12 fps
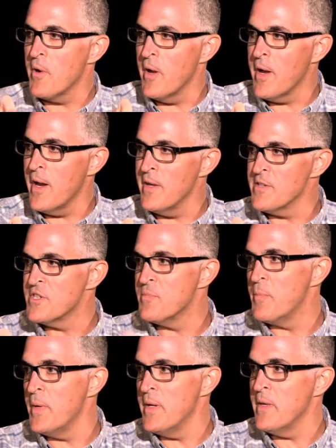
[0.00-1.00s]
and I'll kind of
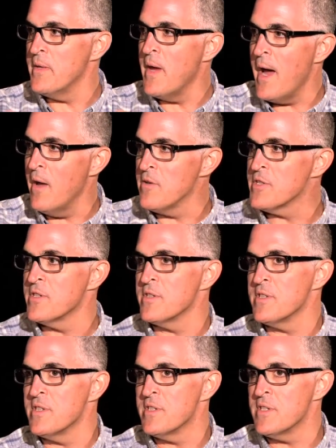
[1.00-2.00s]
spin in the dials,
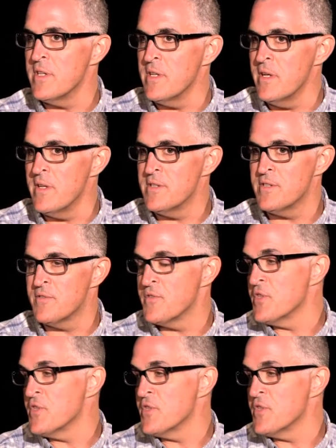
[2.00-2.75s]
because it's